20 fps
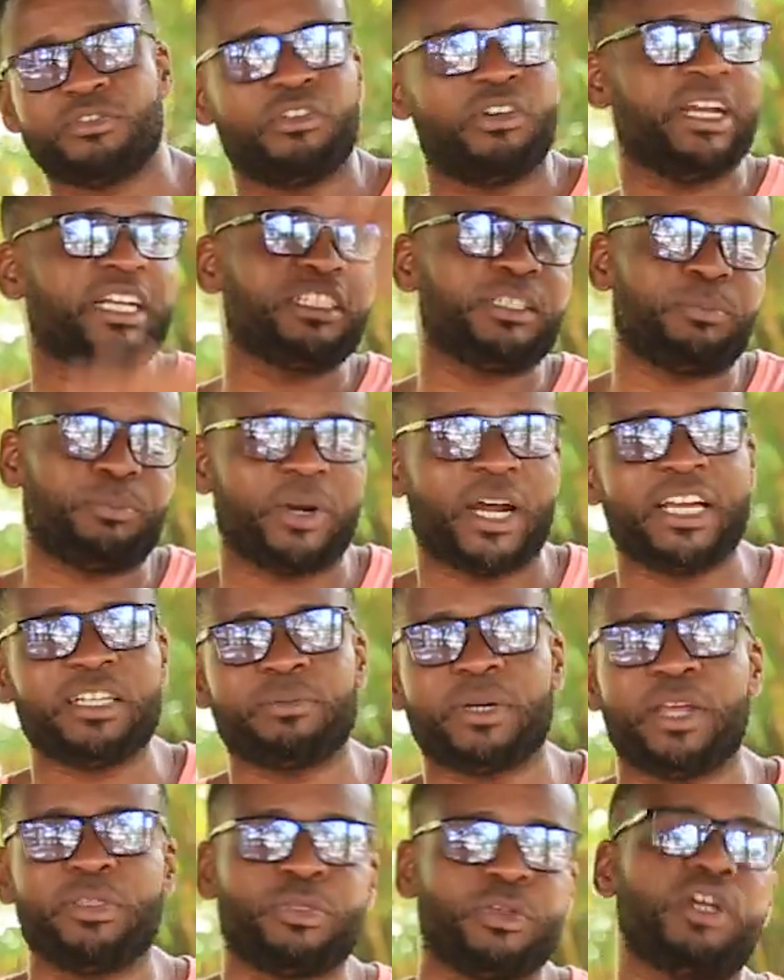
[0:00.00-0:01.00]
raise the price
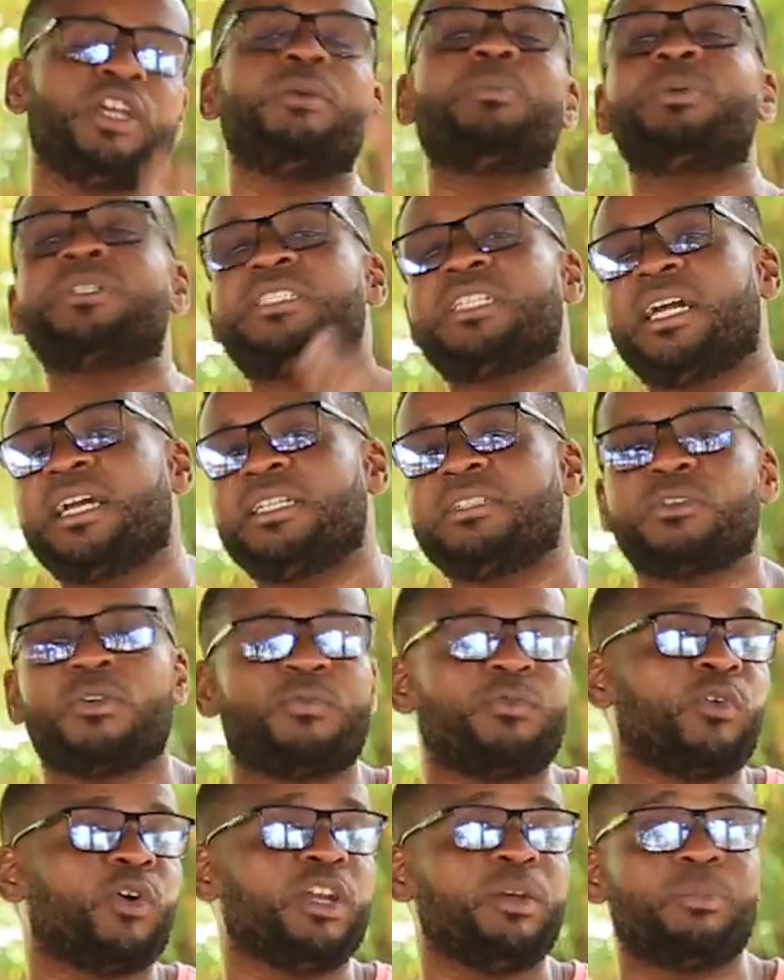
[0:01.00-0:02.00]
by 30% or
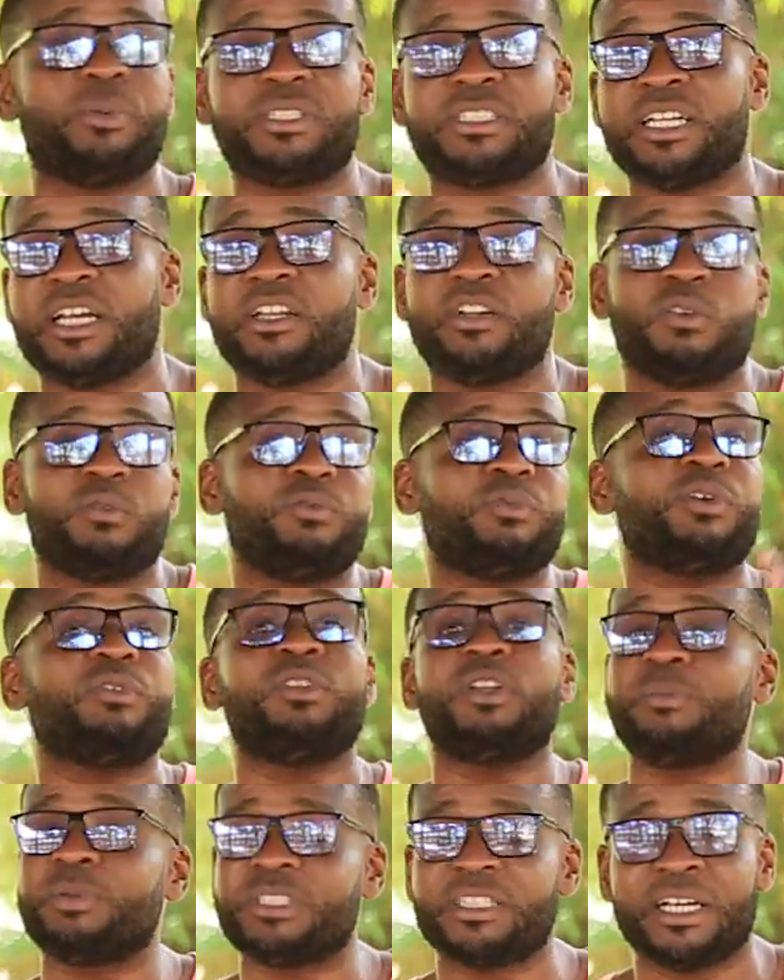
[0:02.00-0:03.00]
40% or
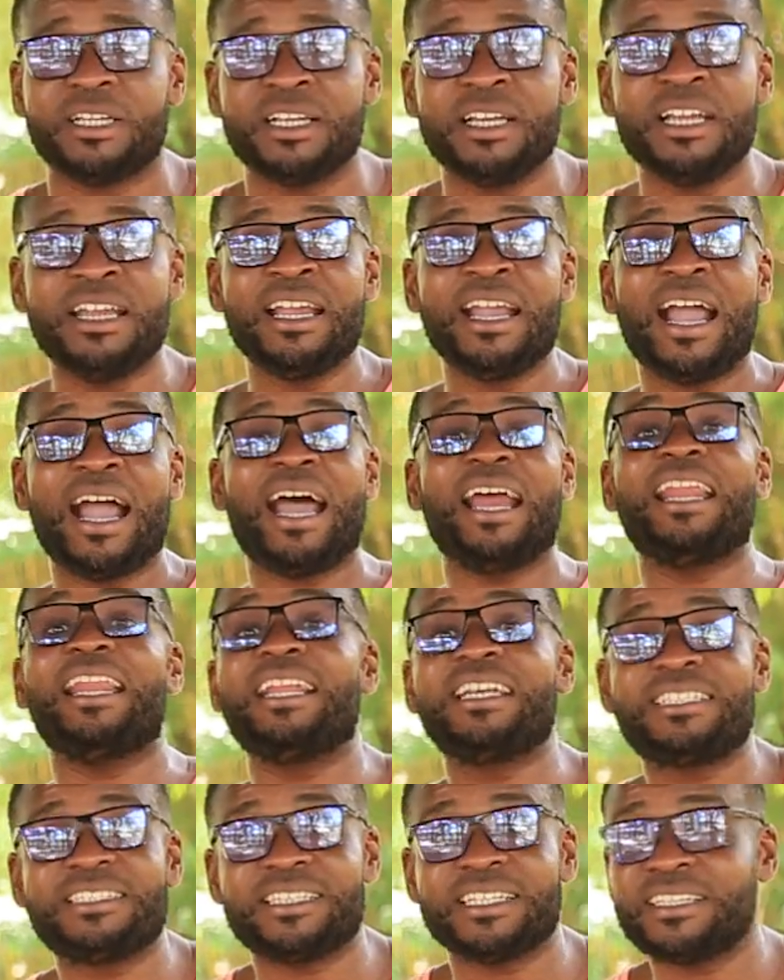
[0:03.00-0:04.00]
50% and
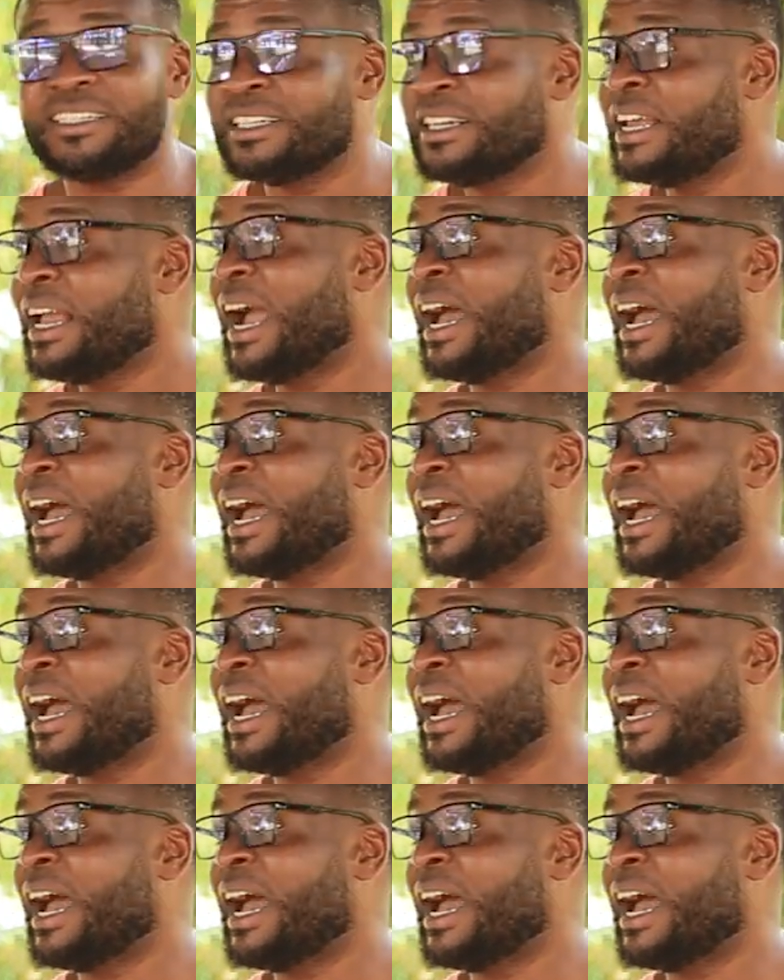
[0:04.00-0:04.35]
list it.